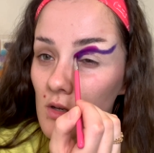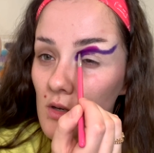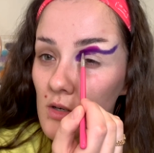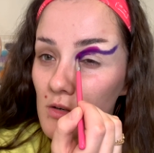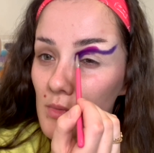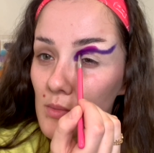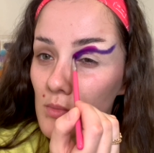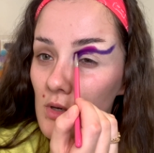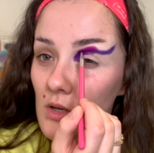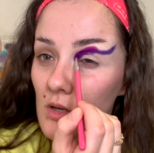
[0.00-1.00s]
I
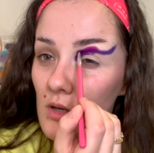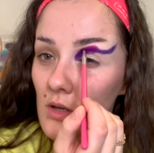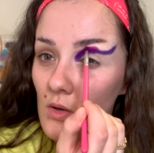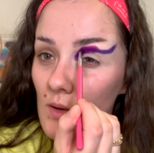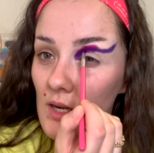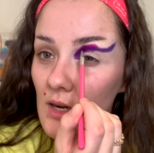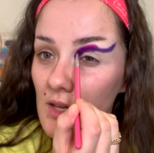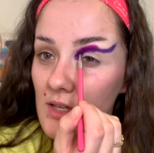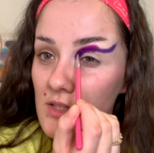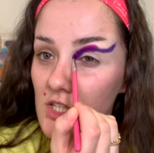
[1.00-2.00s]
remember quite
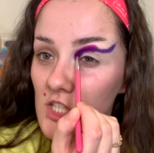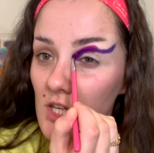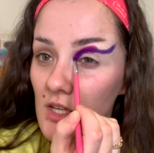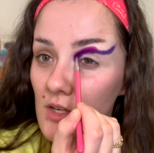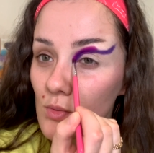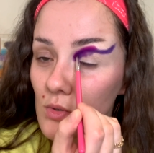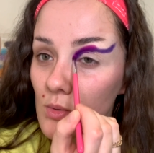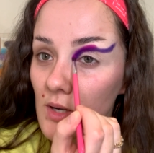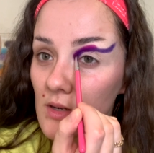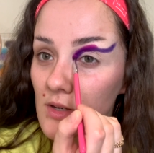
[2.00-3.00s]
liking this shade,
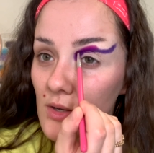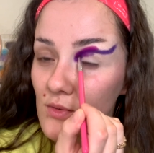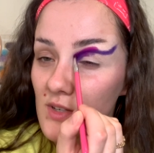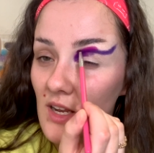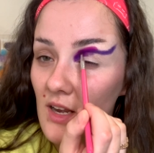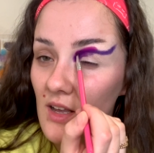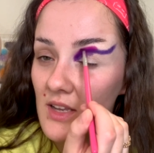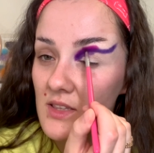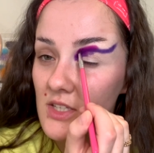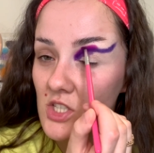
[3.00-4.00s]
really
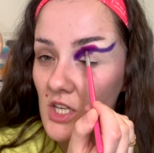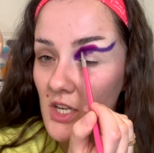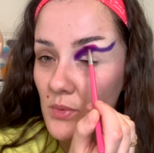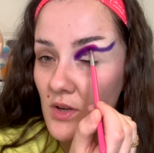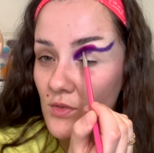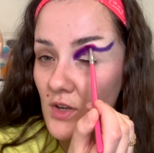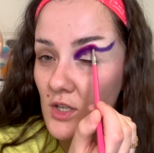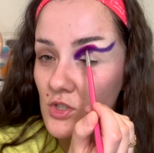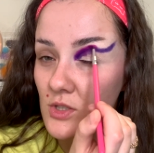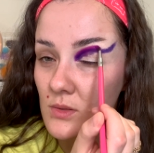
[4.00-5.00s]
liking this shade when I
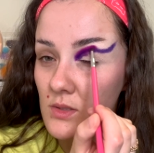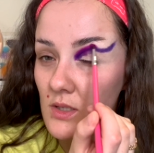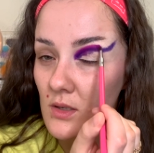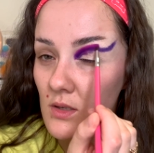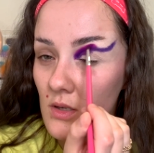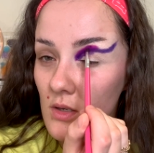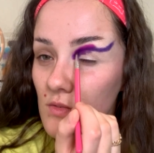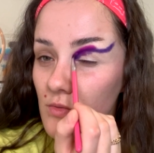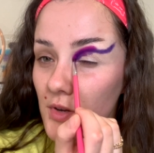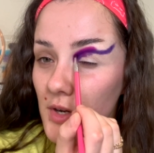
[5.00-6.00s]
first used it.
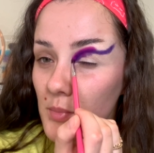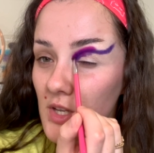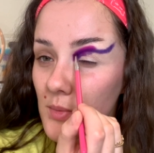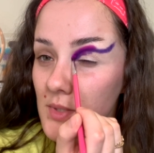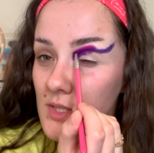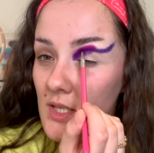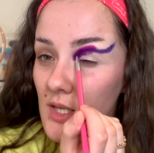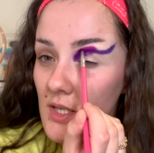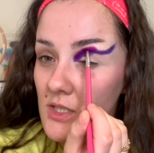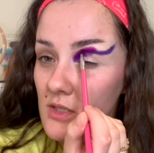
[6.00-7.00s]
It's very
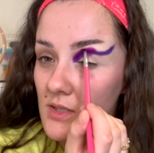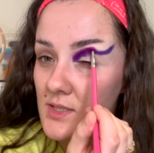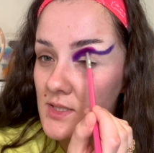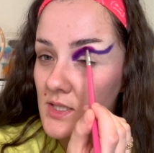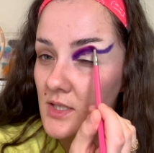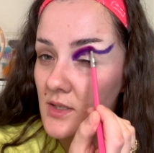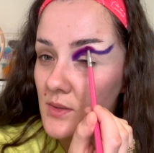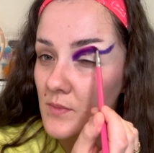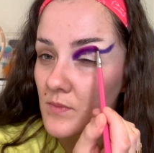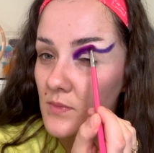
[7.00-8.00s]
pigmented, as you can see,
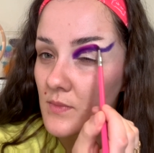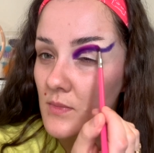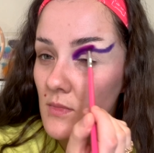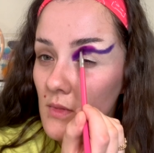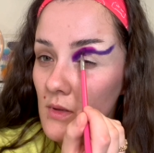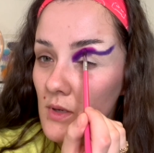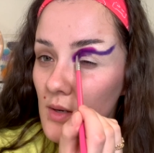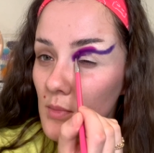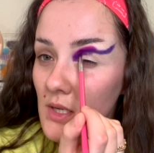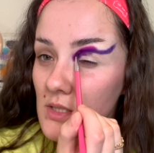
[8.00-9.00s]

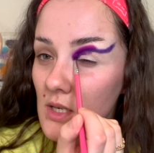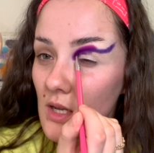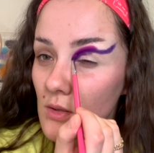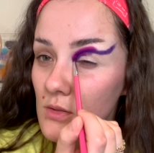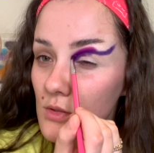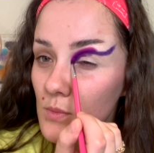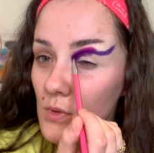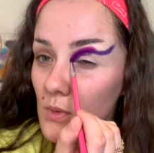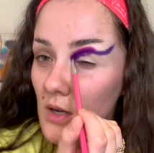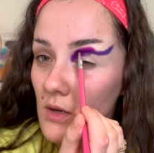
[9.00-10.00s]
and blended out
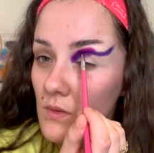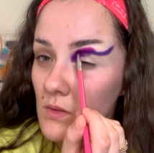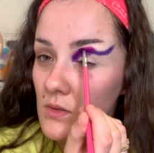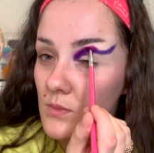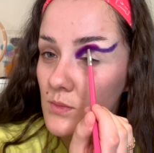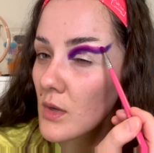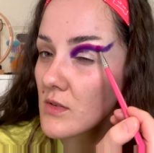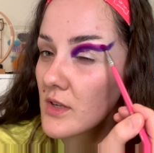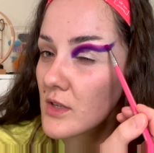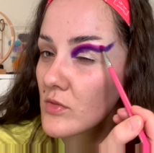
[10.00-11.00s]
super well.
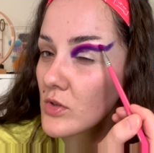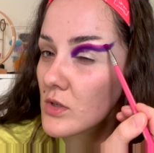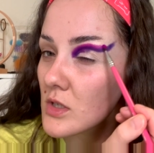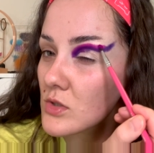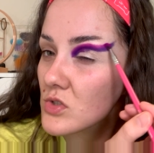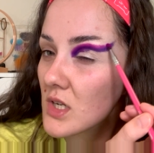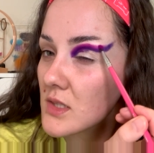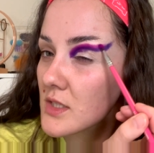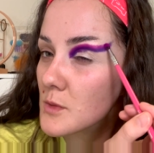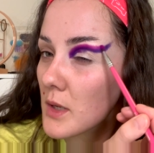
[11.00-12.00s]
Have any of you guys
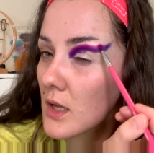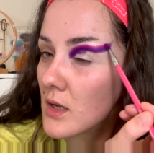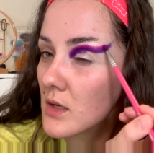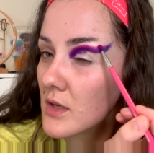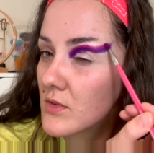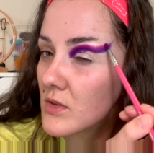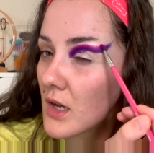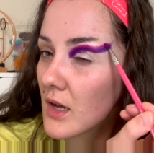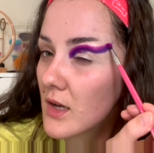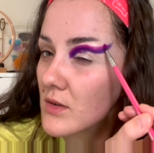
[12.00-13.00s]
tried this palette? If you
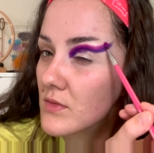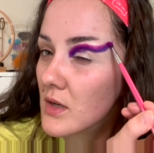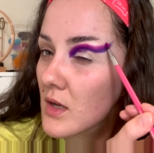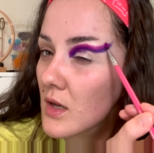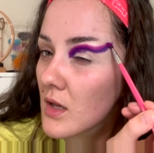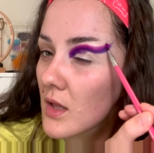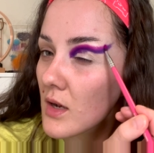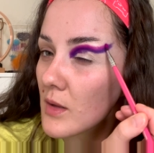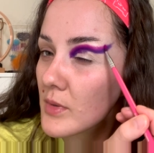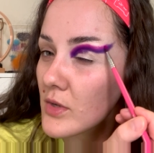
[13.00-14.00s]
have,
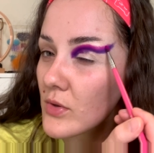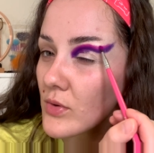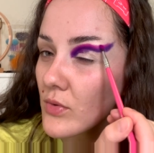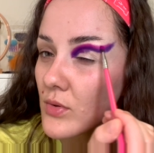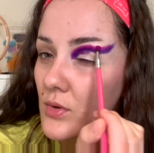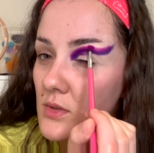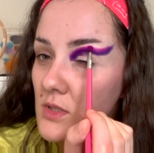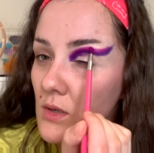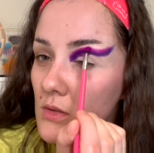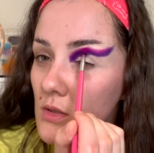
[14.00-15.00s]
let me know your thoughts
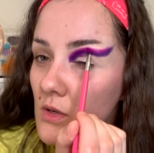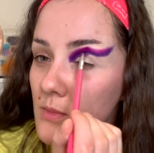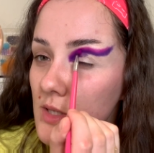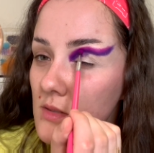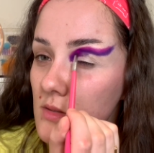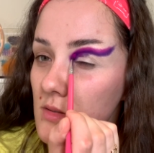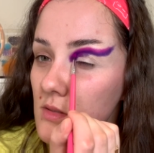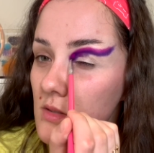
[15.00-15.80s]
down in the comments.